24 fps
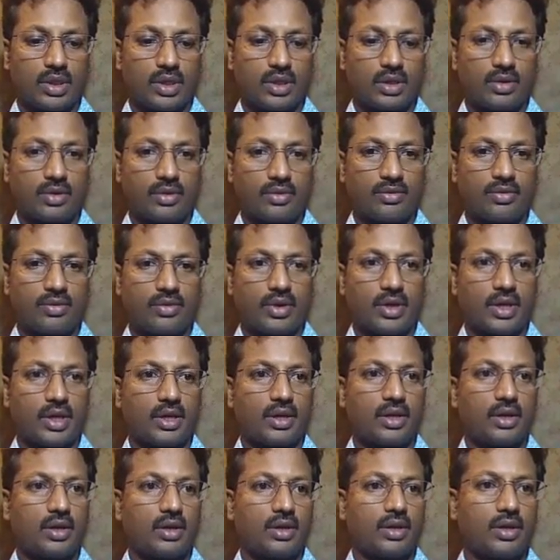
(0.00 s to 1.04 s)
say
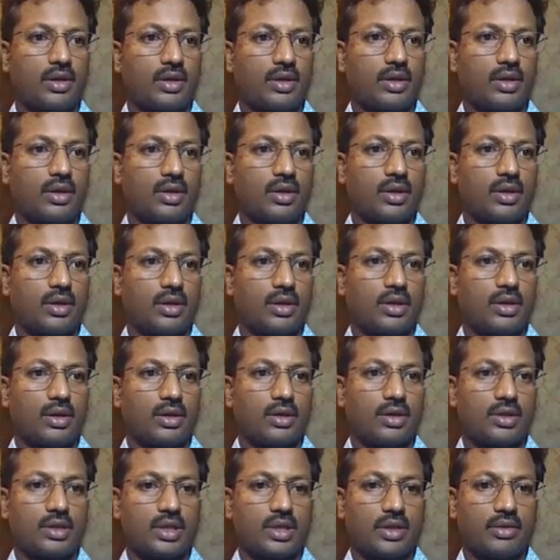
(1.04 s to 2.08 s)
file,
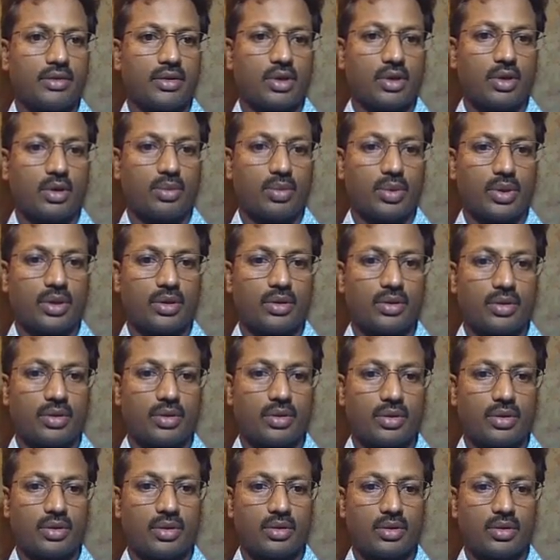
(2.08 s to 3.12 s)
save a copy,
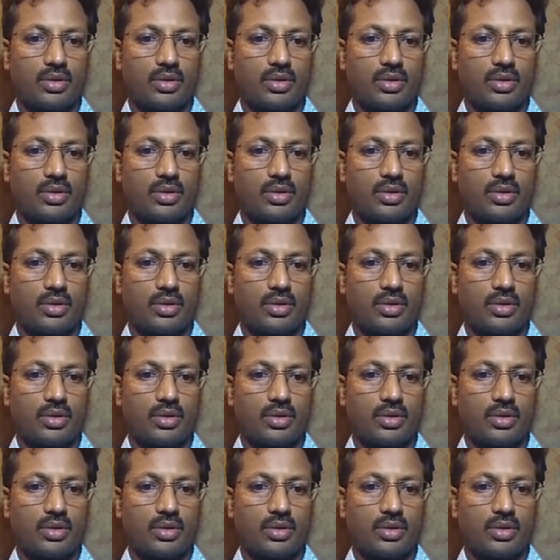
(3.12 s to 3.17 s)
